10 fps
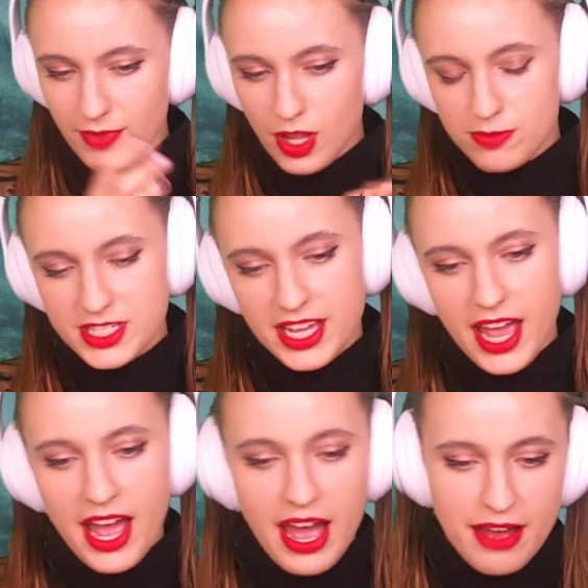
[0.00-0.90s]
almost like
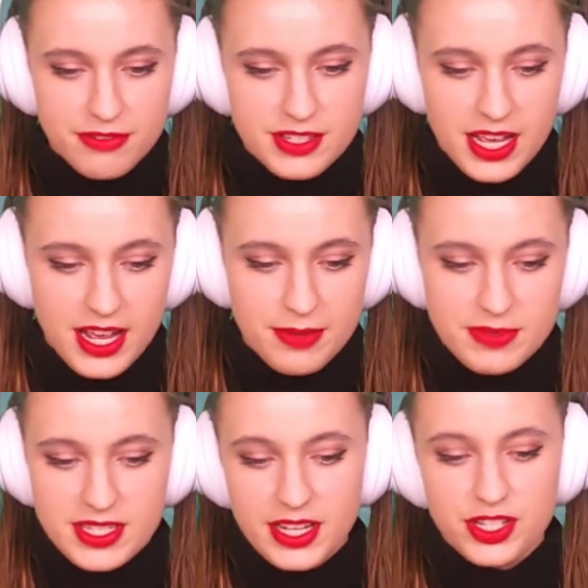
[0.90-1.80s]
halftime
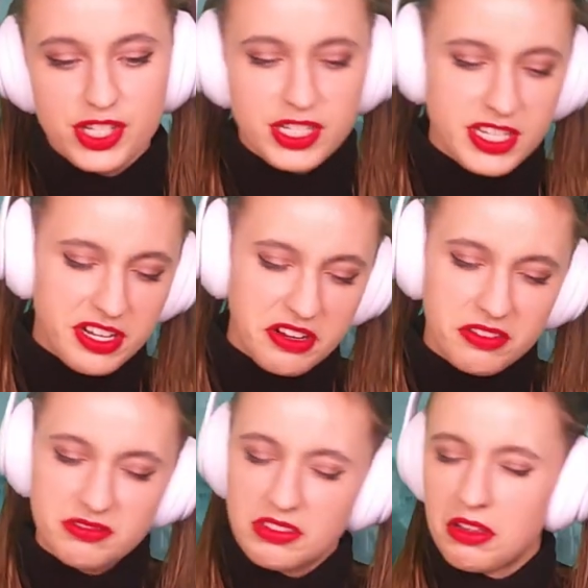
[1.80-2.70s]
section here.
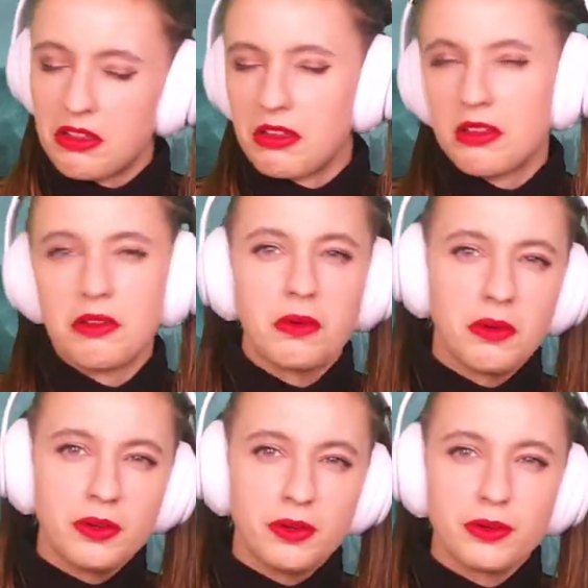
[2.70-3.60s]

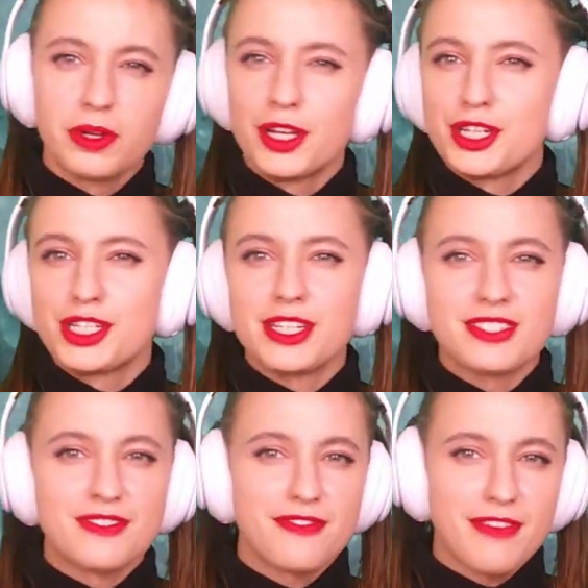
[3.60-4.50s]
Ooh,
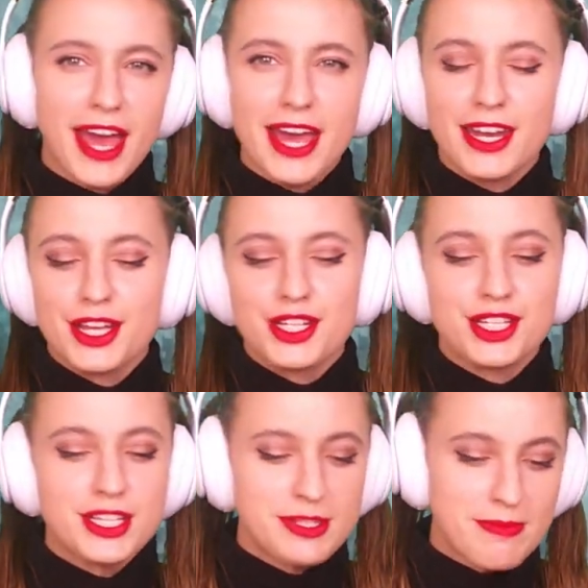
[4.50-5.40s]
she's fat,
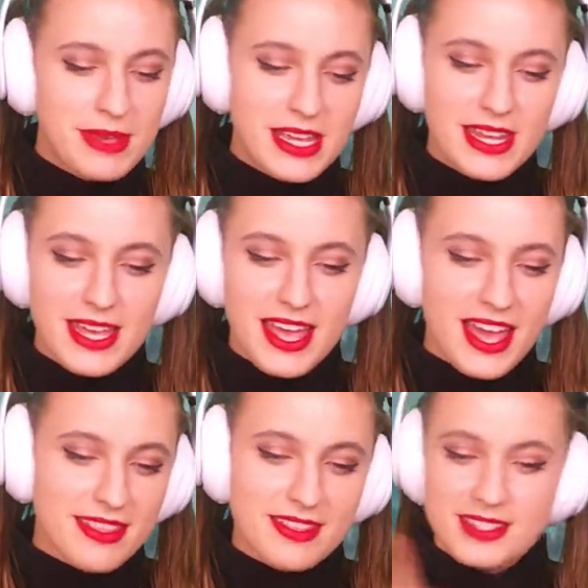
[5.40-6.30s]
she's meaty,
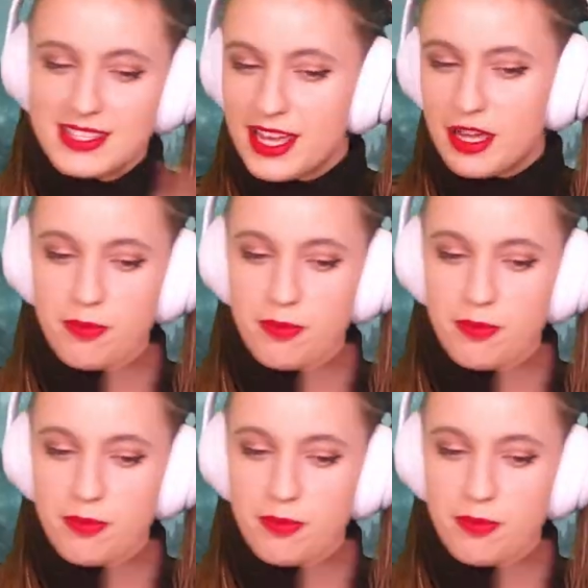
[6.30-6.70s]
and this like